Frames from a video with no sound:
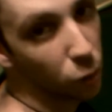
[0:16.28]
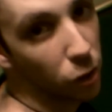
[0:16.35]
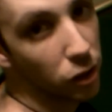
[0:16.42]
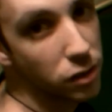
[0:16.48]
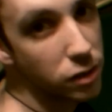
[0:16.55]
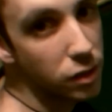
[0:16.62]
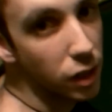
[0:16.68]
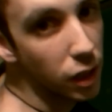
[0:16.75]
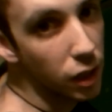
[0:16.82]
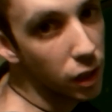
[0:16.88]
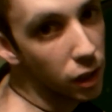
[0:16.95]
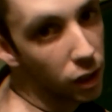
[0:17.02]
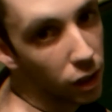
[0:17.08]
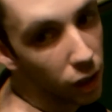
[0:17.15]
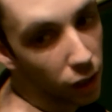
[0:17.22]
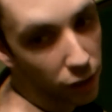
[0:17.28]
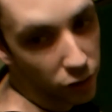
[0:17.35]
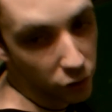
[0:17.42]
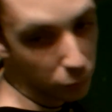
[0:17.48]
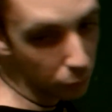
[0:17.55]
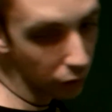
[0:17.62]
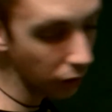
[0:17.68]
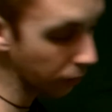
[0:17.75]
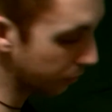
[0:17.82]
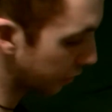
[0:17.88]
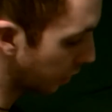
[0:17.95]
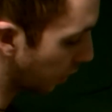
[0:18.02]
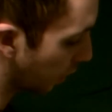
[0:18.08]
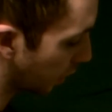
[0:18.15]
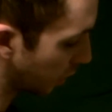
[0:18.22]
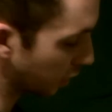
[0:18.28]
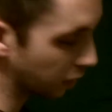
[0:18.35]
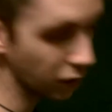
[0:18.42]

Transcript: one, as you may have seen,